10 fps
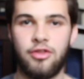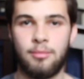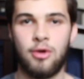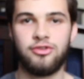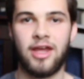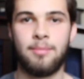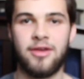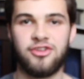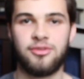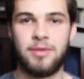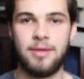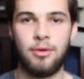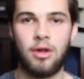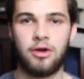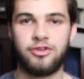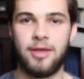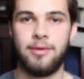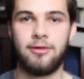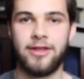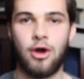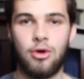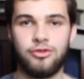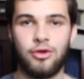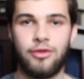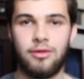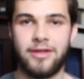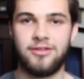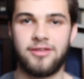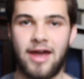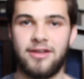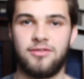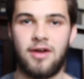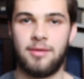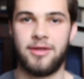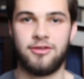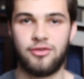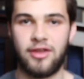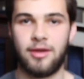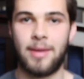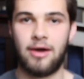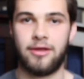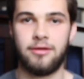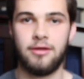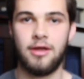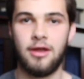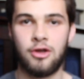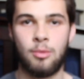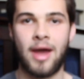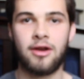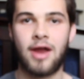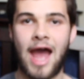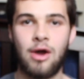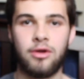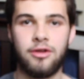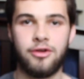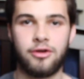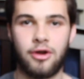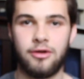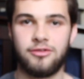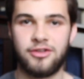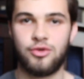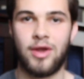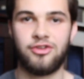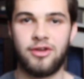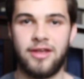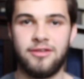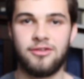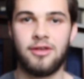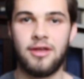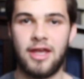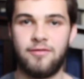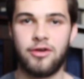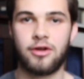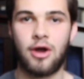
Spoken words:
The most ambitious people are typically also the least satisfied because think about it. No matter how good your current situation is, if you're